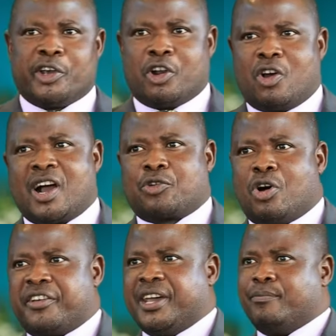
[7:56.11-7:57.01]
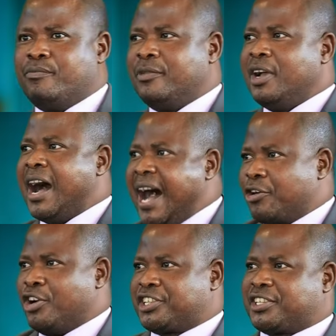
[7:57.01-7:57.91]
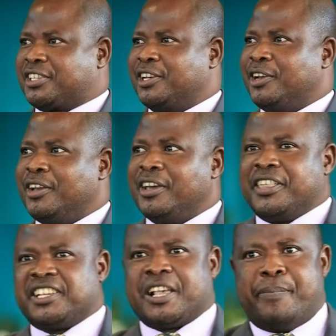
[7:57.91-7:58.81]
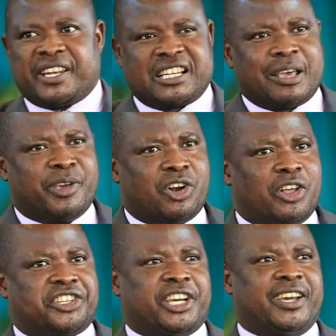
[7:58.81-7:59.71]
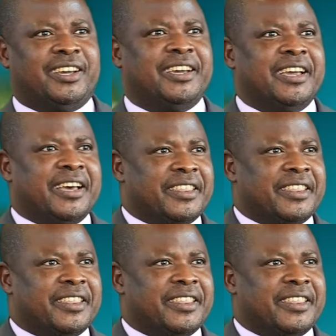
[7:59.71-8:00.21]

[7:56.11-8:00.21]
We no longer call them harlots. There's a better terminology.